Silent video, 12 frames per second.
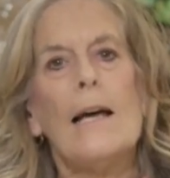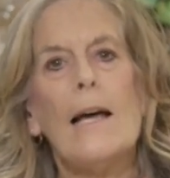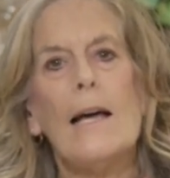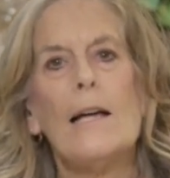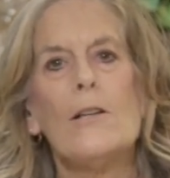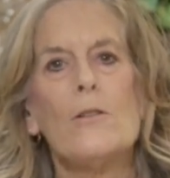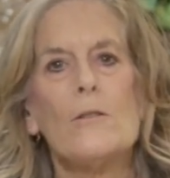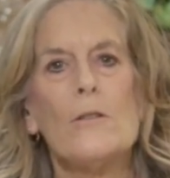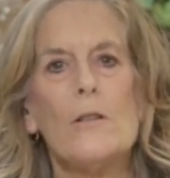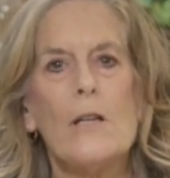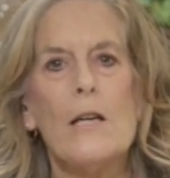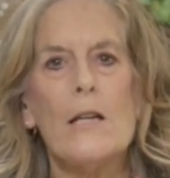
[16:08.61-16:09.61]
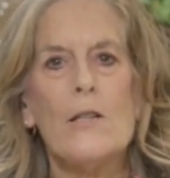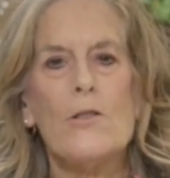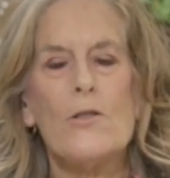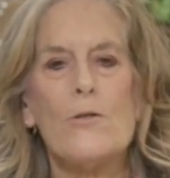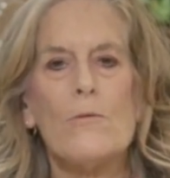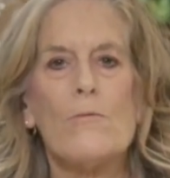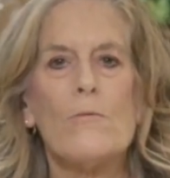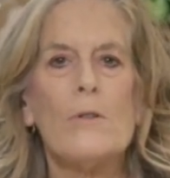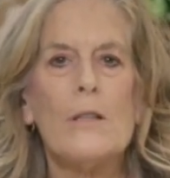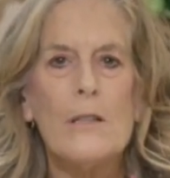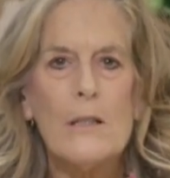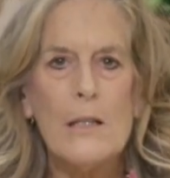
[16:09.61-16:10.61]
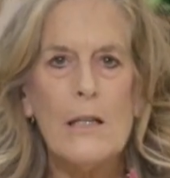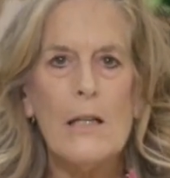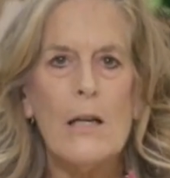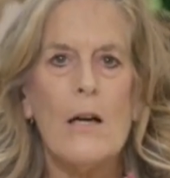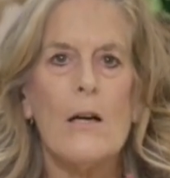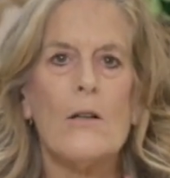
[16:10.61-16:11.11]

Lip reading: and you're looking to really